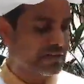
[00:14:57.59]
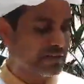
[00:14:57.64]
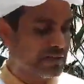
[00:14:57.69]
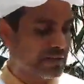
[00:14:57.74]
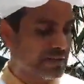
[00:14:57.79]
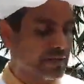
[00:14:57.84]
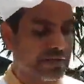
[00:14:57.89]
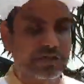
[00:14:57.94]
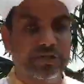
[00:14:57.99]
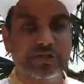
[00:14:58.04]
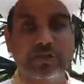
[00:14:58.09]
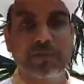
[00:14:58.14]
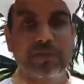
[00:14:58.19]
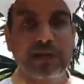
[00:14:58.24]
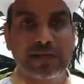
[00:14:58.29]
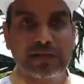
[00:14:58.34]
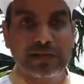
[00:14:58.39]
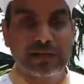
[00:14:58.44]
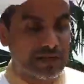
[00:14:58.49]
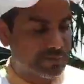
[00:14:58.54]
so they should
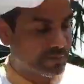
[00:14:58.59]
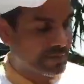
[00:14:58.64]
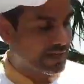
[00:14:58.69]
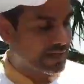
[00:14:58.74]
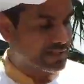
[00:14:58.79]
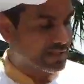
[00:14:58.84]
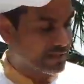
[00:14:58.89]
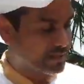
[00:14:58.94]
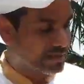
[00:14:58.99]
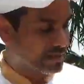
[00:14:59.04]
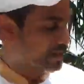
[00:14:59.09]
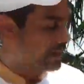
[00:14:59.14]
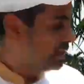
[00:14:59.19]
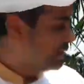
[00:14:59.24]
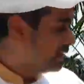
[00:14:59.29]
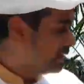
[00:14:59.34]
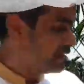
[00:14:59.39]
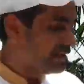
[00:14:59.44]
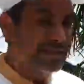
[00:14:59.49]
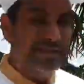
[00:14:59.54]
make these spices.
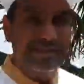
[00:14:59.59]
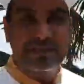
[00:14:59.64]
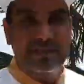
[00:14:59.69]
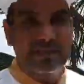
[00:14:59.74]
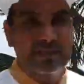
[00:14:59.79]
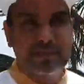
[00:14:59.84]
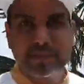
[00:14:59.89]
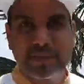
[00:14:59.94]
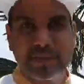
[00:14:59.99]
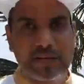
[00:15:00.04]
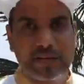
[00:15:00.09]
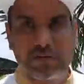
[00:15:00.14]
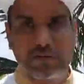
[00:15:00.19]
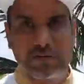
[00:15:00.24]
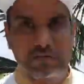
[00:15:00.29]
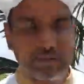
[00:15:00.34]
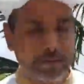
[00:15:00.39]
it's better off